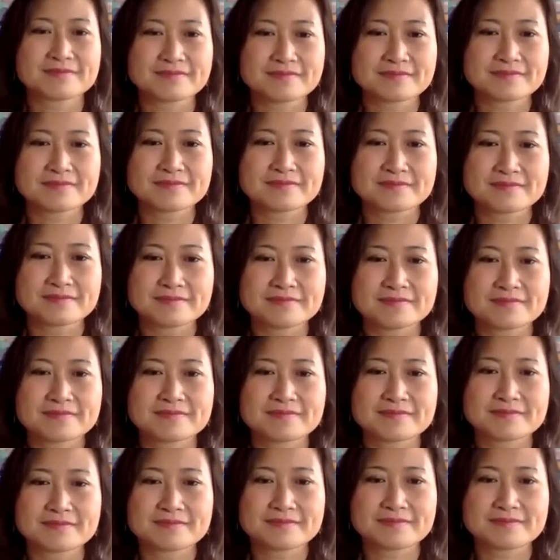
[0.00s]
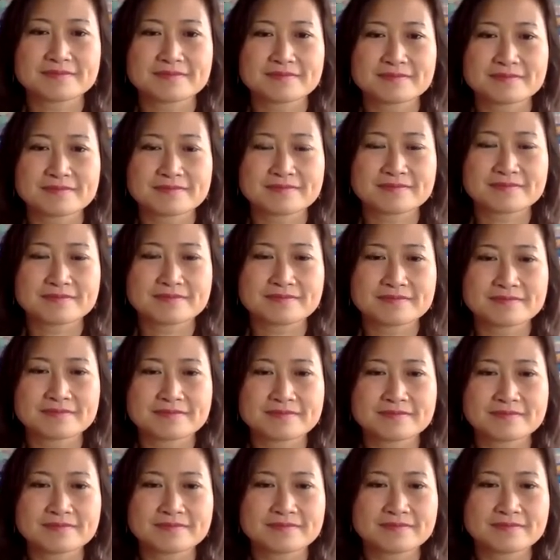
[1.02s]

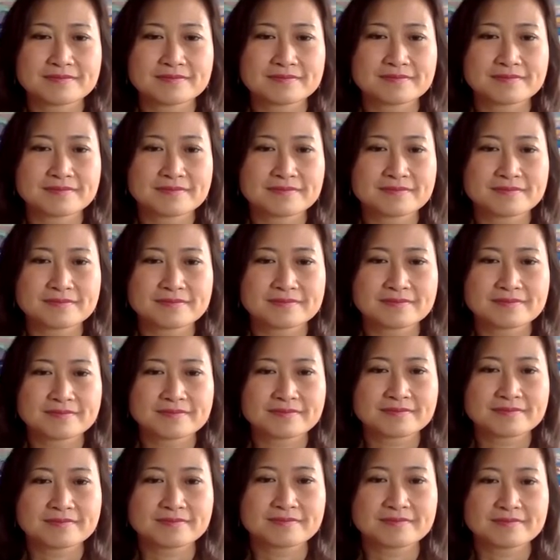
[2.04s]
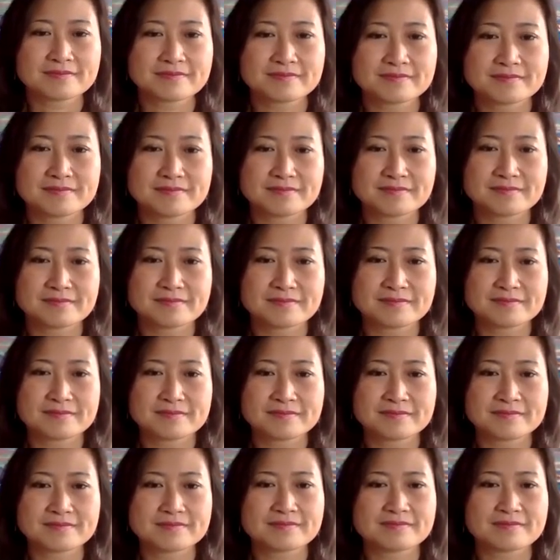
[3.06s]

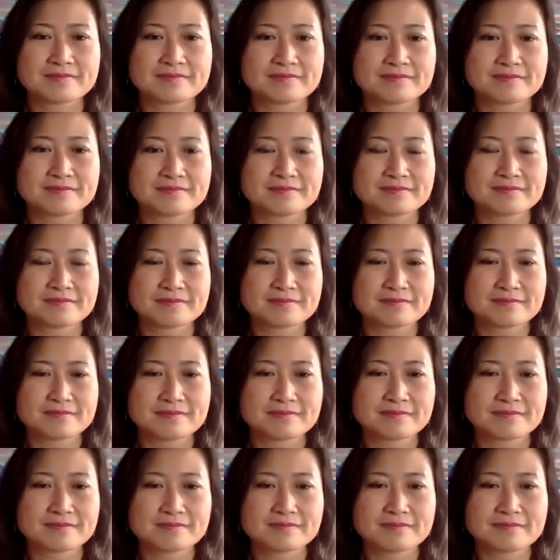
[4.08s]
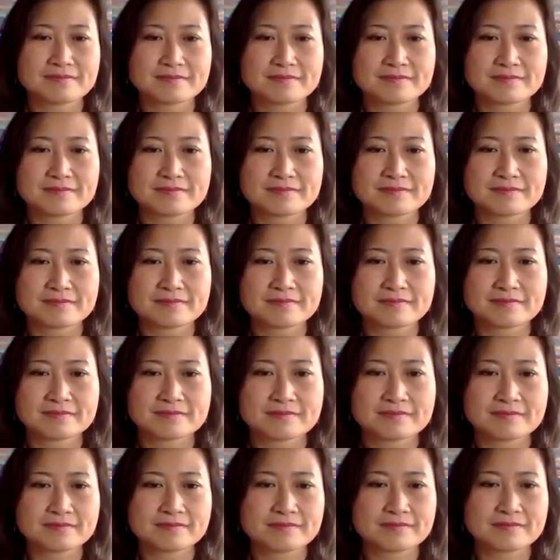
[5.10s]

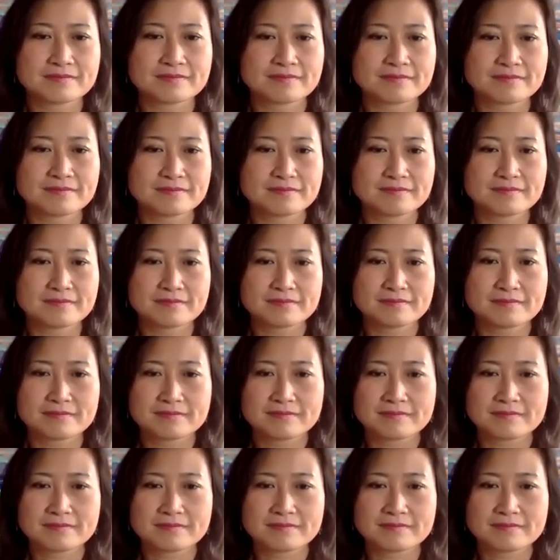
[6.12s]
The person shown says nothing.